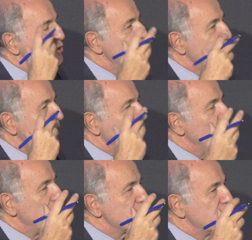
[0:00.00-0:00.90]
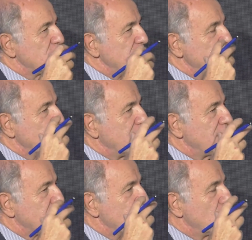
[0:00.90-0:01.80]
general wisdom in the
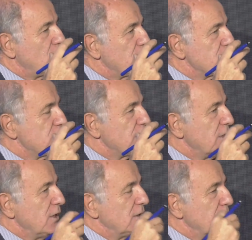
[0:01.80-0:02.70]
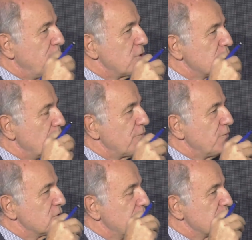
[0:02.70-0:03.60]
country was the post
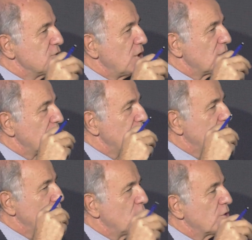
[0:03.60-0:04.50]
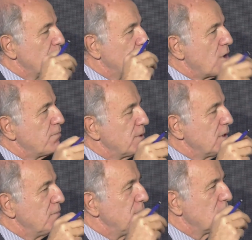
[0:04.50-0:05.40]
office does not work
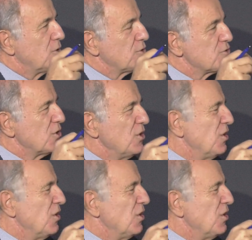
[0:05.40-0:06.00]
properly because